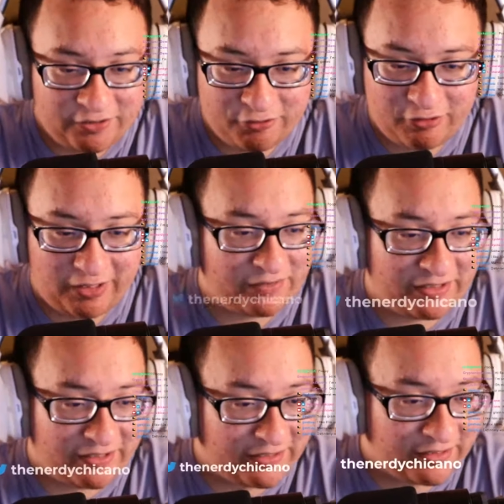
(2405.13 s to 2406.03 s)
you have
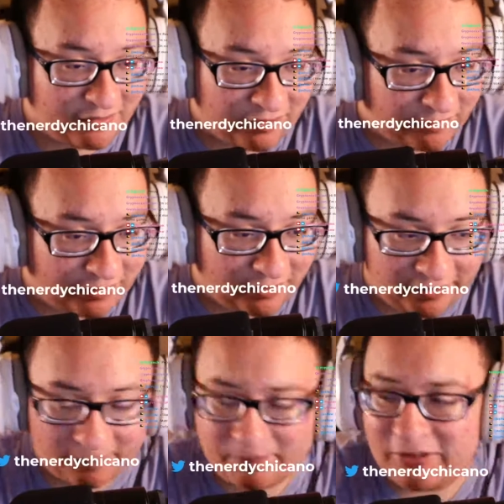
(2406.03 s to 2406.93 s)
an
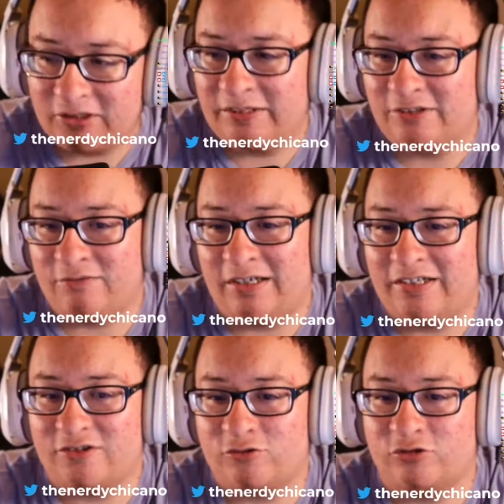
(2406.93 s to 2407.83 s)
up and coming
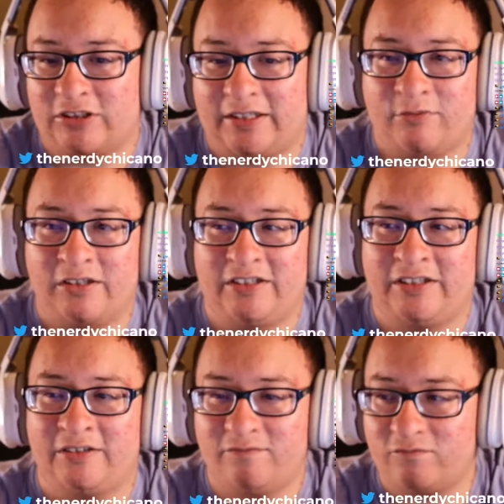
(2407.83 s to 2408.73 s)
director who's like
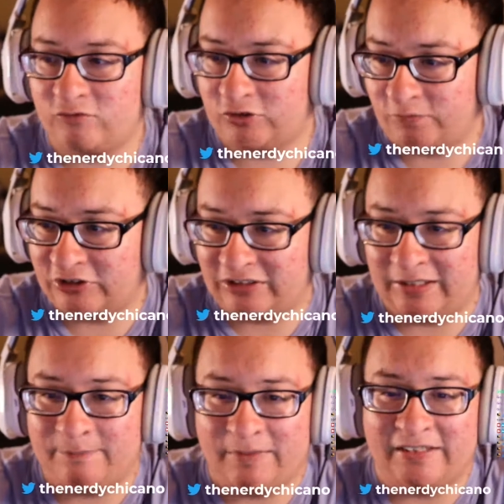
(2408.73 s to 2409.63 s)
really, whose first
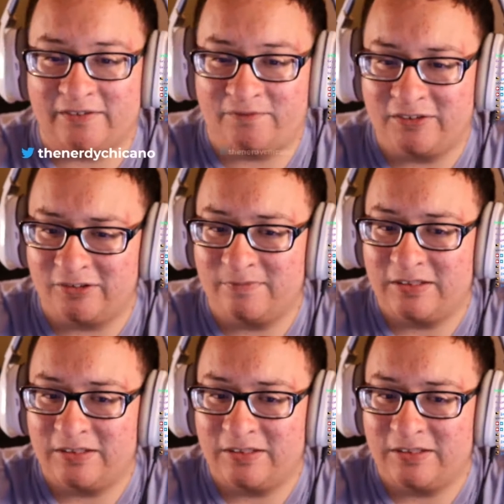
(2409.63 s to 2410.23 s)
time making the film,